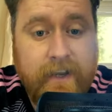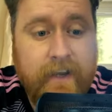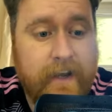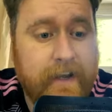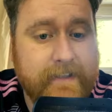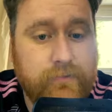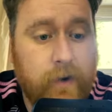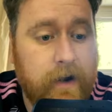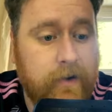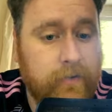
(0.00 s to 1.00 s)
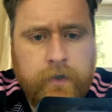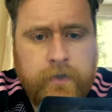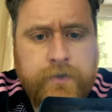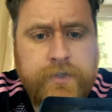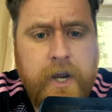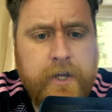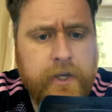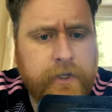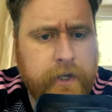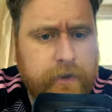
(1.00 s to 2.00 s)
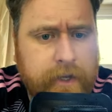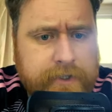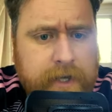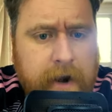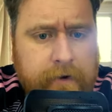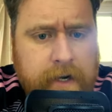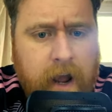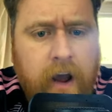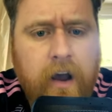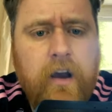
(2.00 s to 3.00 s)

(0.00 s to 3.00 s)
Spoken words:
as well. Staying in the Serie A.